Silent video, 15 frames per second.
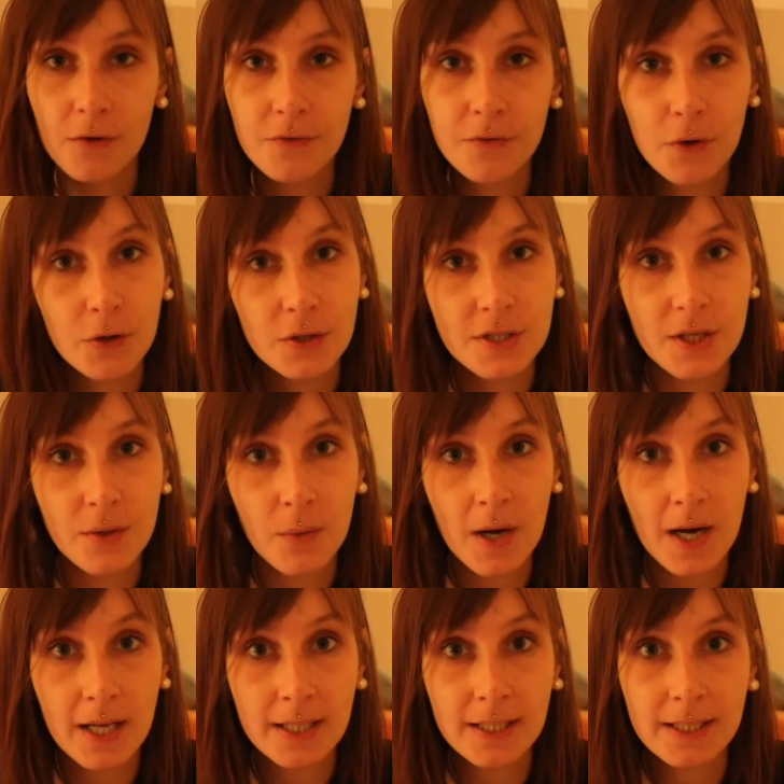
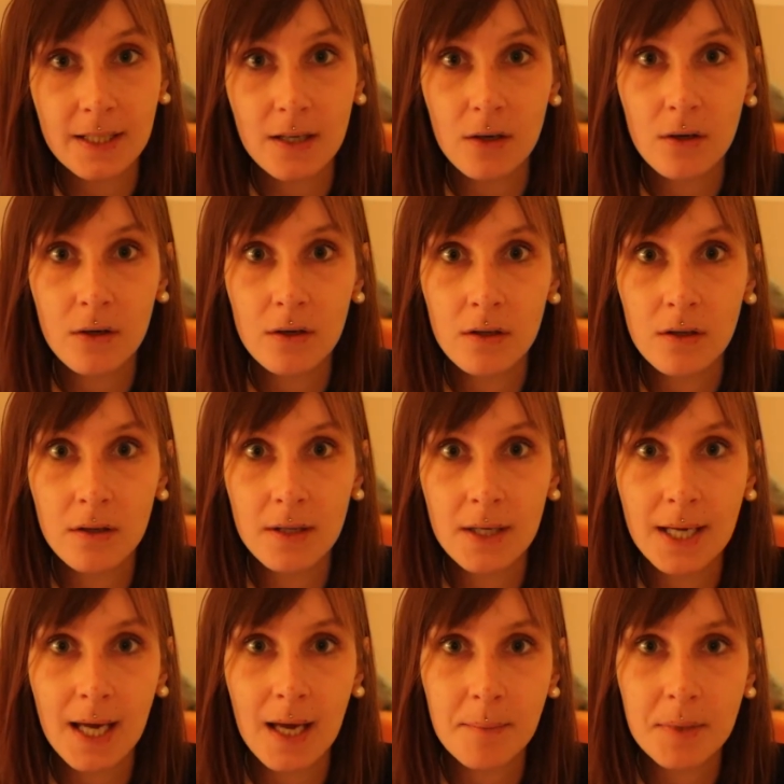41, all the
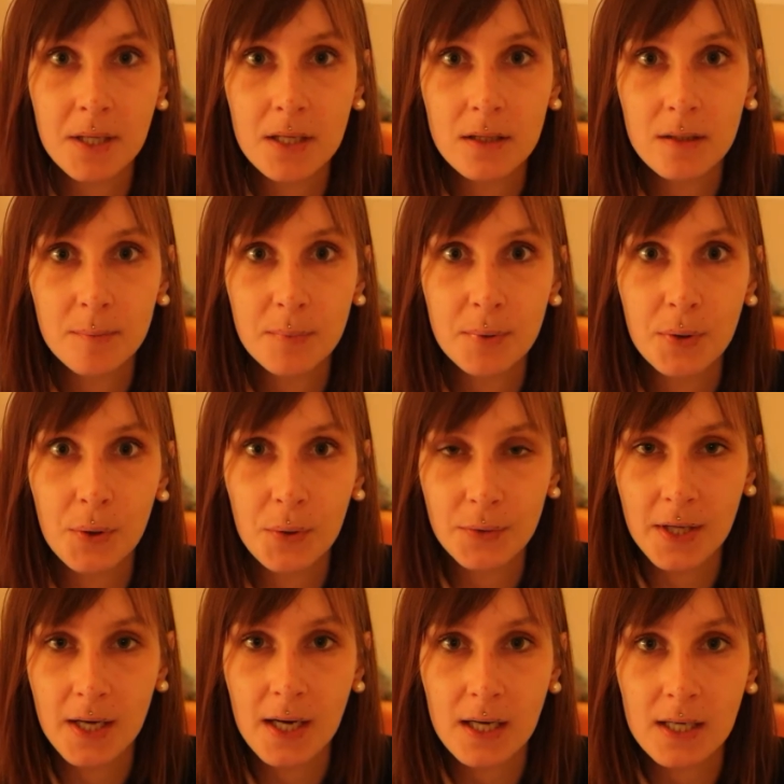chemical
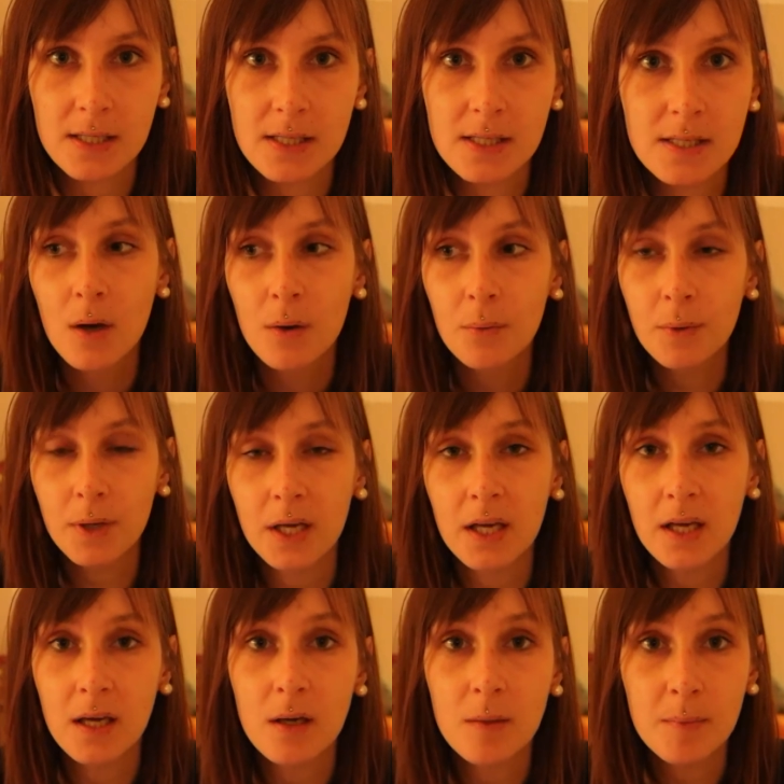products.
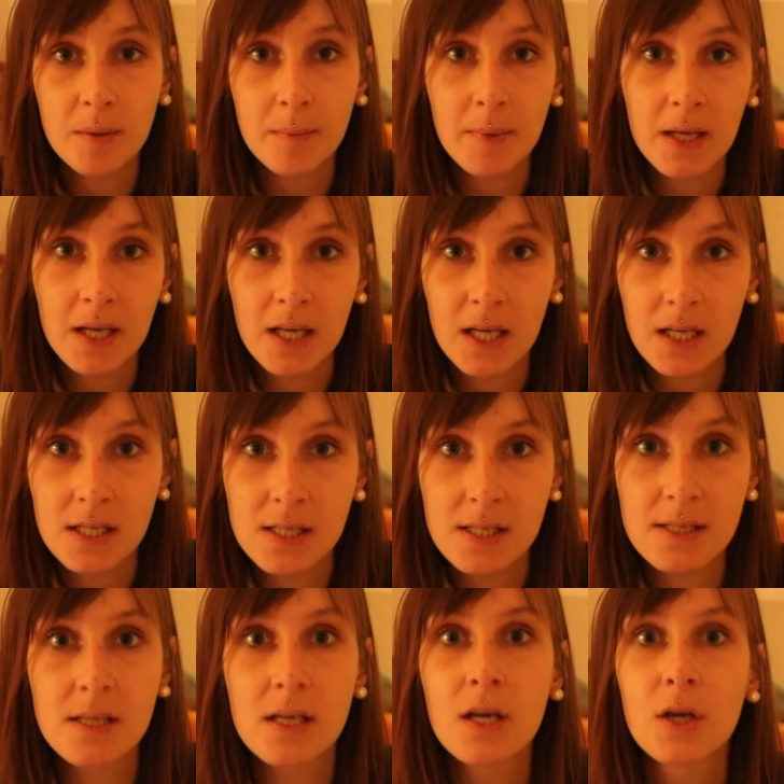We human
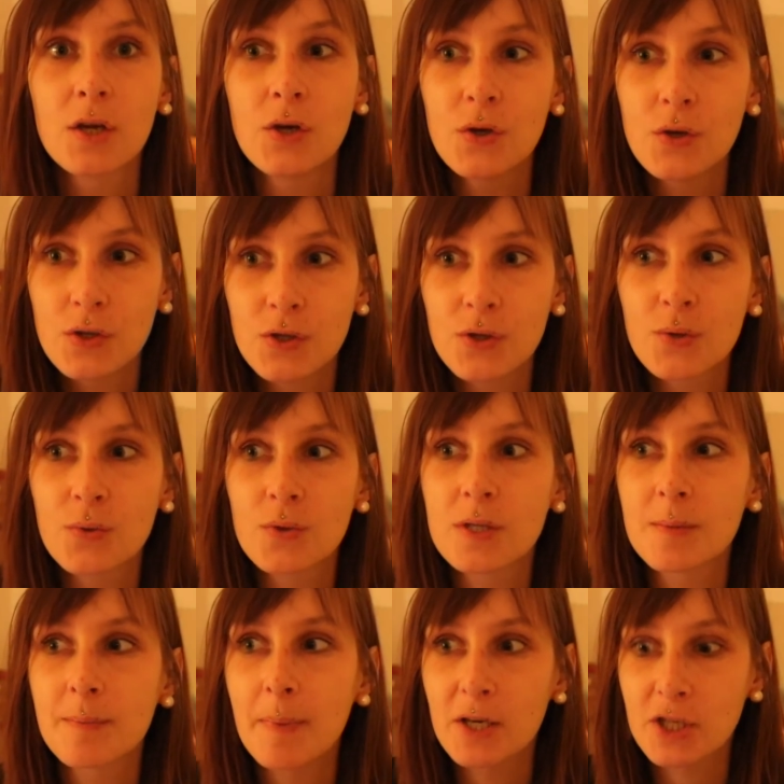beings used to
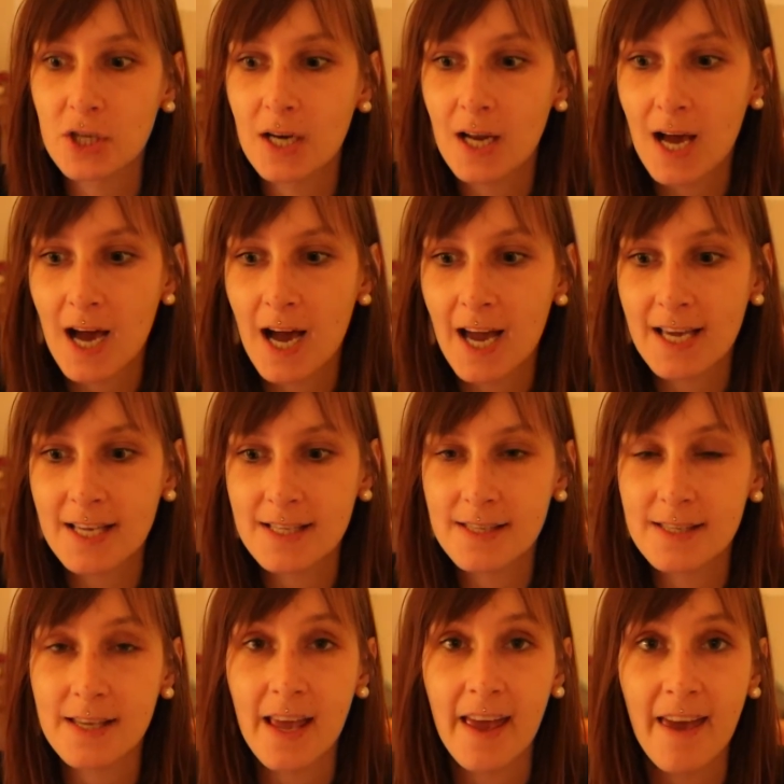
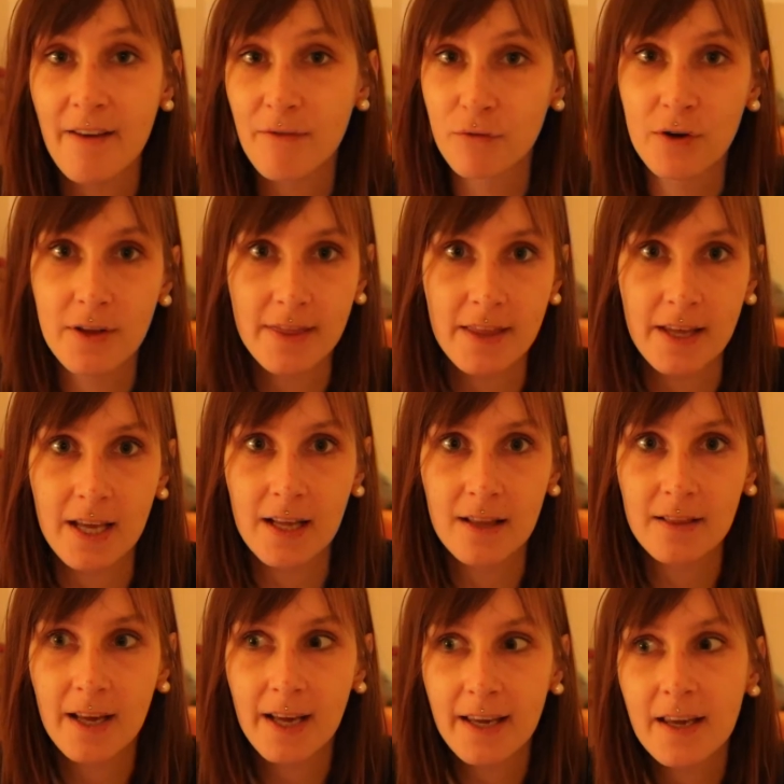specialize everything,
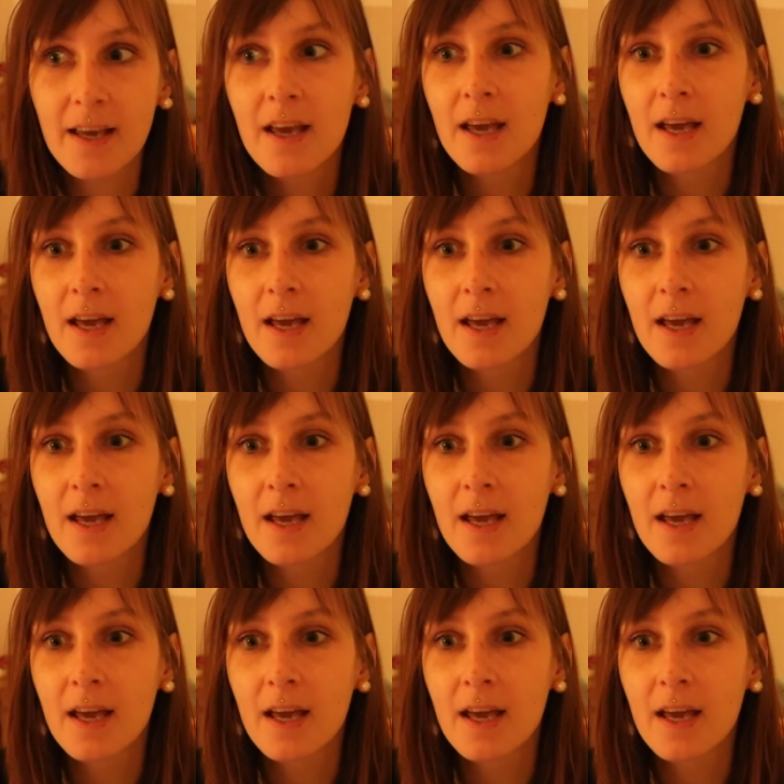like